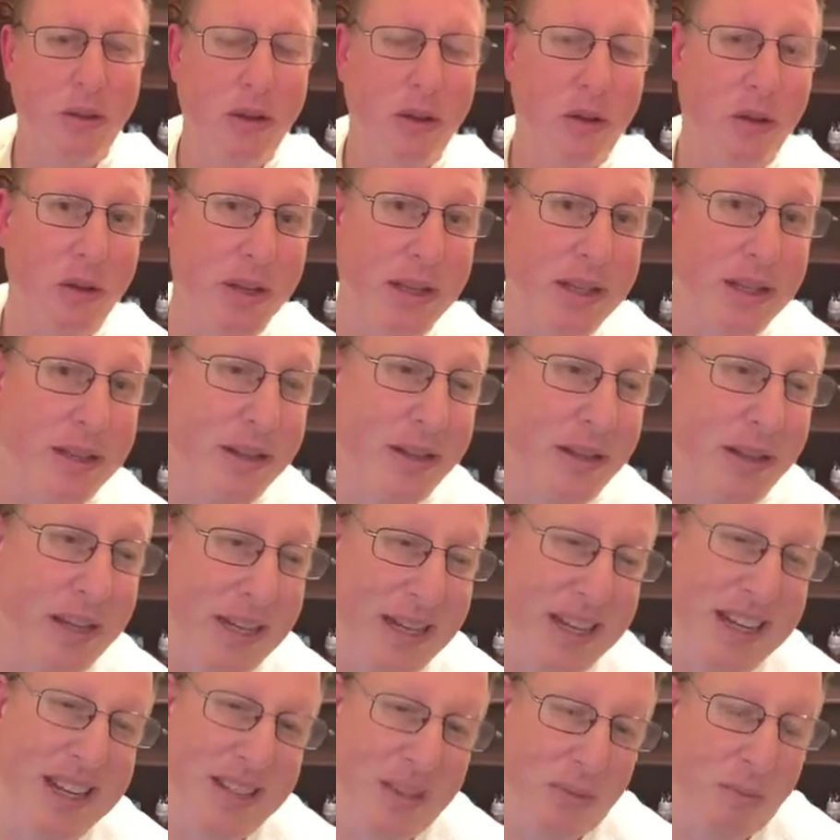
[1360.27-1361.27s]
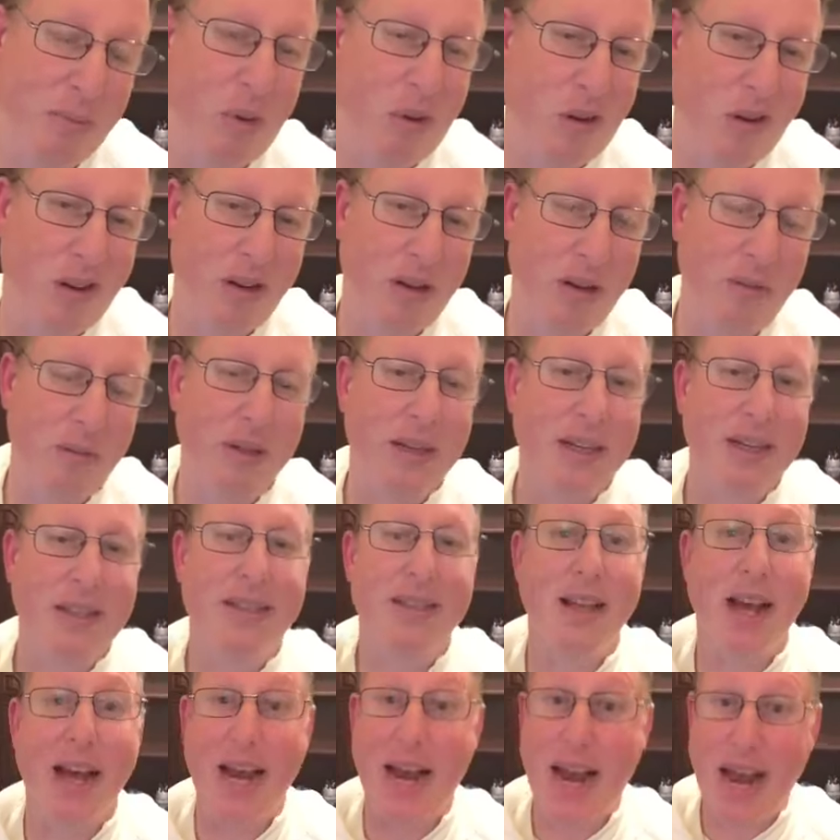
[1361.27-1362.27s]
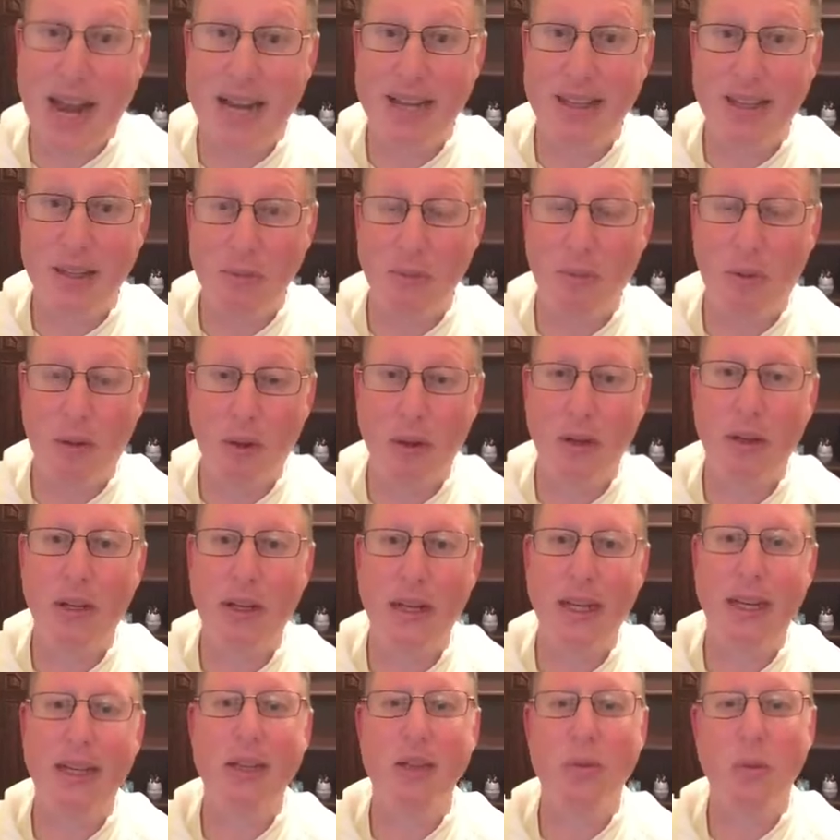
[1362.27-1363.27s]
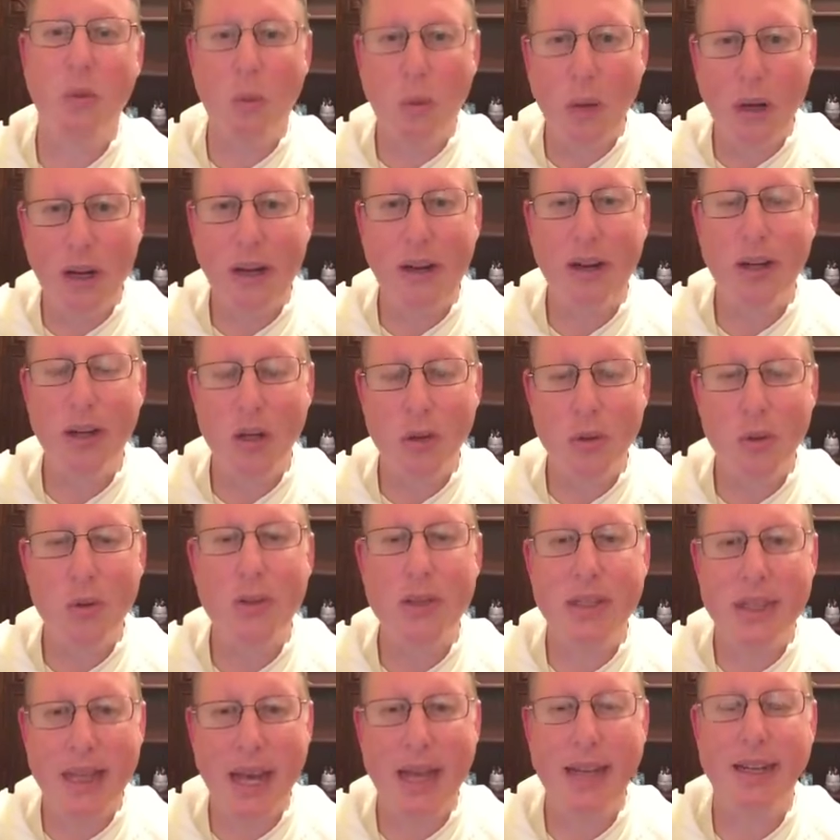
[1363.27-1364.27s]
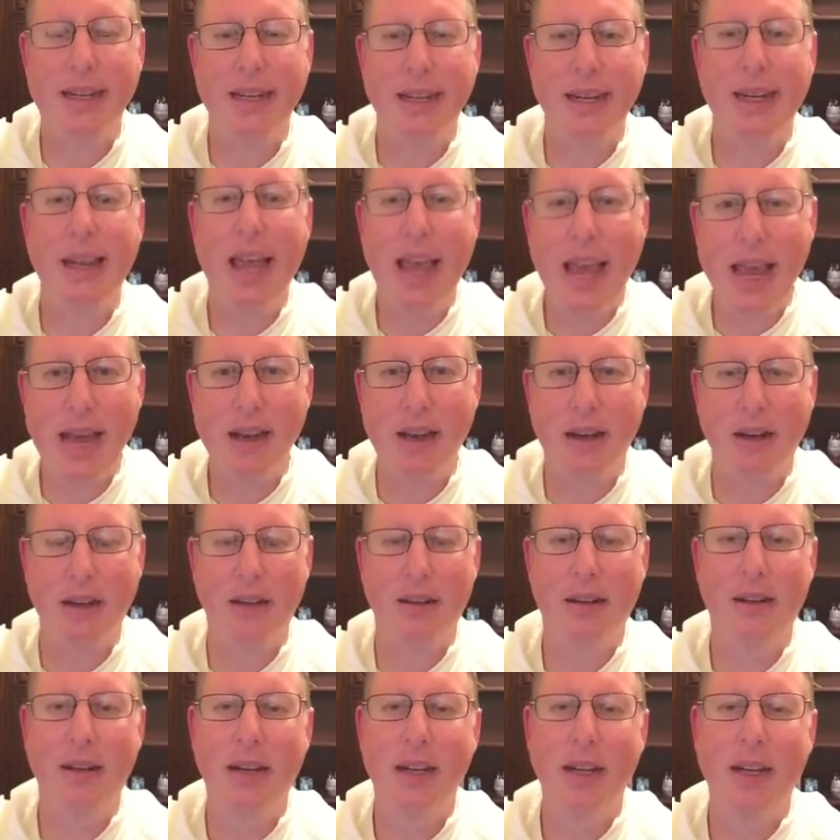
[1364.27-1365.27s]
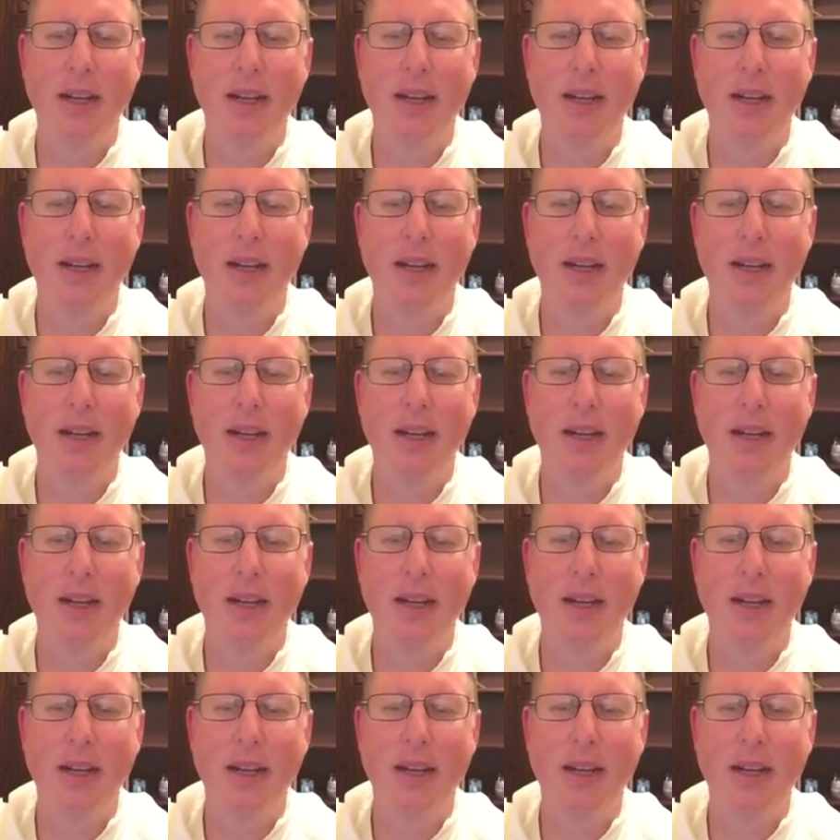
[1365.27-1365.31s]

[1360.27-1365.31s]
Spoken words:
or it is important, but it's not as important as where you set an anchor,